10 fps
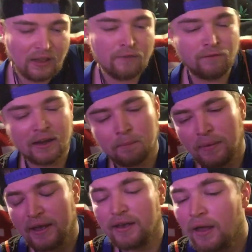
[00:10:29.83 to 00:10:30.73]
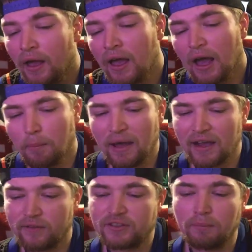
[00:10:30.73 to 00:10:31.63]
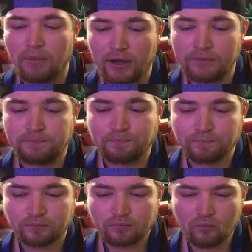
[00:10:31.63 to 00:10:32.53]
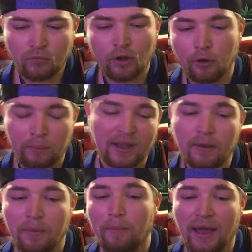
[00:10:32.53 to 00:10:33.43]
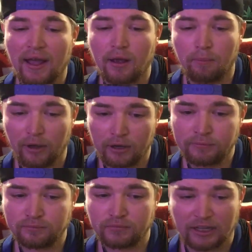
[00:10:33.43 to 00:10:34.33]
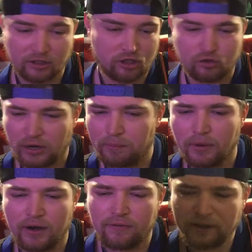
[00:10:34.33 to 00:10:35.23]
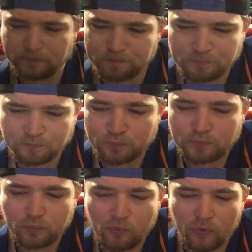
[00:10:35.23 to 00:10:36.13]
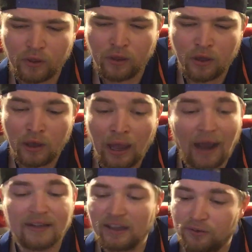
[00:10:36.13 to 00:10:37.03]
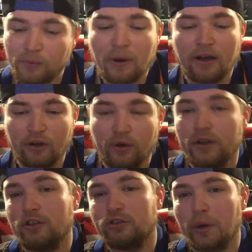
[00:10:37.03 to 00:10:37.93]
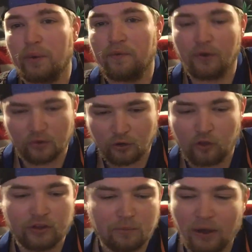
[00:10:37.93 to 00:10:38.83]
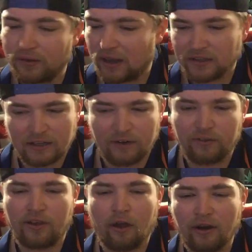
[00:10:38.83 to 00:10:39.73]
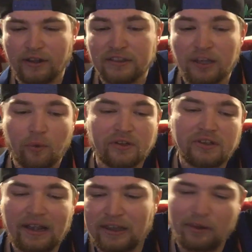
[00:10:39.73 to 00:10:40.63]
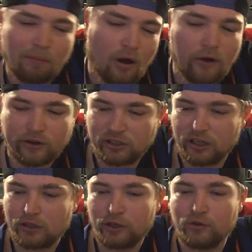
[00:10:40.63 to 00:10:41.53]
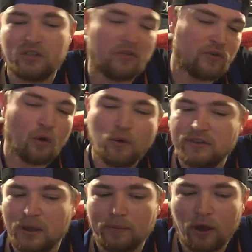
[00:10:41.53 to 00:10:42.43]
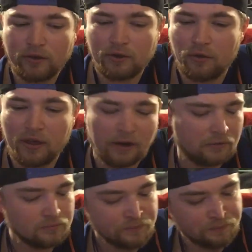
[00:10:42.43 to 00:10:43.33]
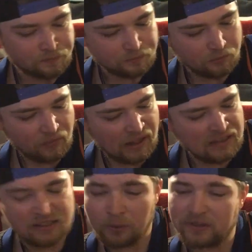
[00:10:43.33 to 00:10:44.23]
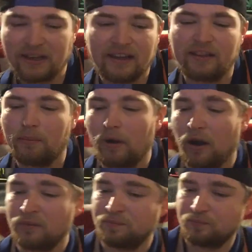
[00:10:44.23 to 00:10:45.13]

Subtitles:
If I can pick a bag of some bud, or pick up a bag of bud, like just straight bud of it, I'd definitely probably do another strain review and do the smell test and everything on it and see what it's like in the bong and shit too. See if it holds up also then. See what it's like in the bong.